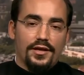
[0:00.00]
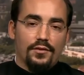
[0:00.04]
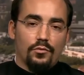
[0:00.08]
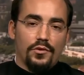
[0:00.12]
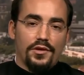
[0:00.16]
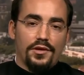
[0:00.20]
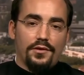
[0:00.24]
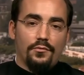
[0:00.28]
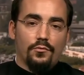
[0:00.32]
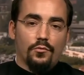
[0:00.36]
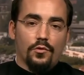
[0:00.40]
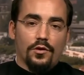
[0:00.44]

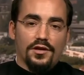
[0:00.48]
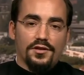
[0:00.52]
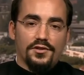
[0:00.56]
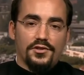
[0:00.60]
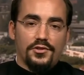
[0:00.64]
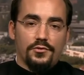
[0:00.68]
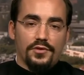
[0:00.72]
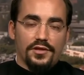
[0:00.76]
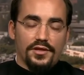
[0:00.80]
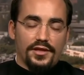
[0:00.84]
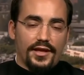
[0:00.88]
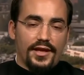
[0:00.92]
and we
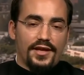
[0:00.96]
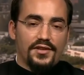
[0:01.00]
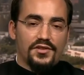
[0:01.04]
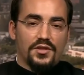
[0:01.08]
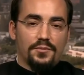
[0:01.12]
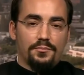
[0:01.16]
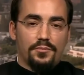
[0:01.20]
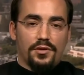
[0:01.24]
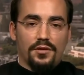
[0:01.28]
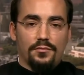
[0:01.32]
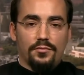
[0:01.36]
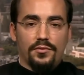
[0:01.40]
want to
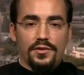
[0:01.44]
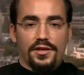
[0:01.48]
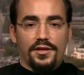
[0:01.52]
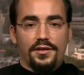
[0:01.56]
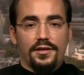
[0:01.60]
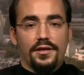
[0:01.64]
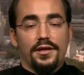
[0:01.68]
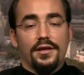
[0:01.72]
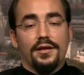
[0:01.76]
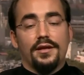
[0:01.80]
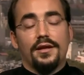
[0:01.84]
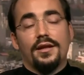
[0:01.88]
engage the
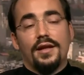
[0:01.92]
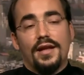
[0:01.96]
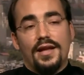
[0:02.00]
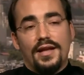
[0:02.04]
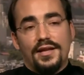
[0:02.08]
public